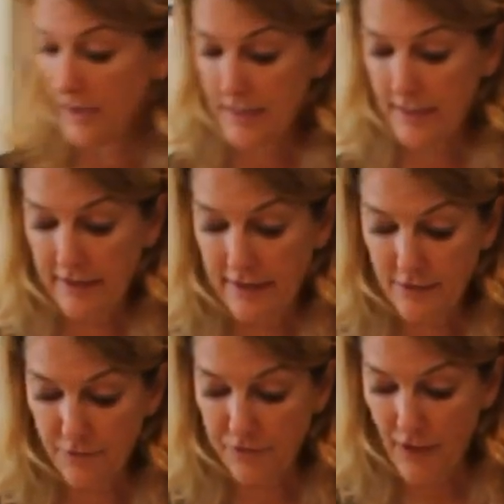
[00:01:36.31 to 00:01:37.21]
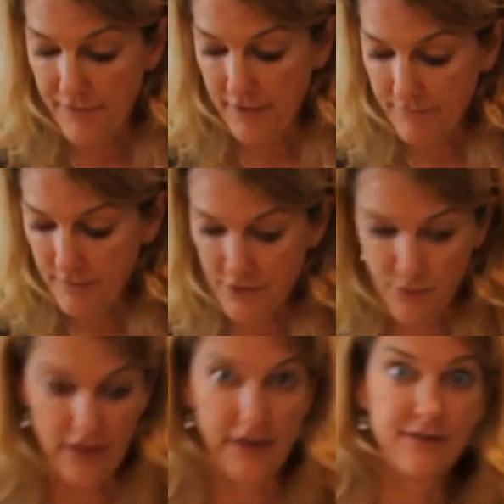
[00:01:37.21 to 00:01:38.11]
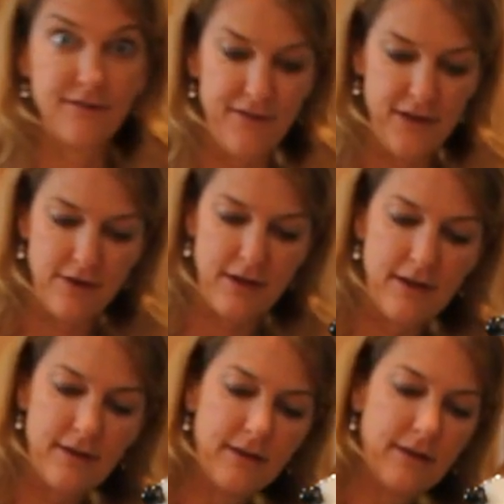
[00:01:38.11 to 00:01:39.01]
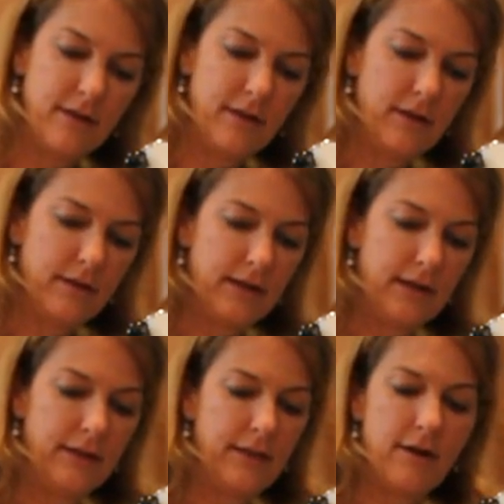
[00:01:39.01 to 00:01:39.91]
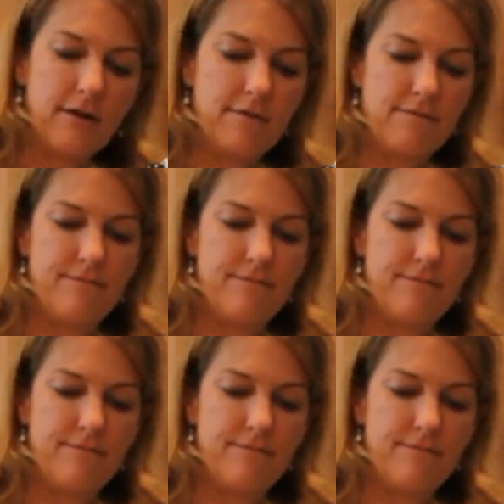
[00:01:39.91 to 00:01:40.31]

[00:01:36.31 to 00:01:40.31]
to get it nice and fluffy, because you want a nice fluffy cookie. Get in there.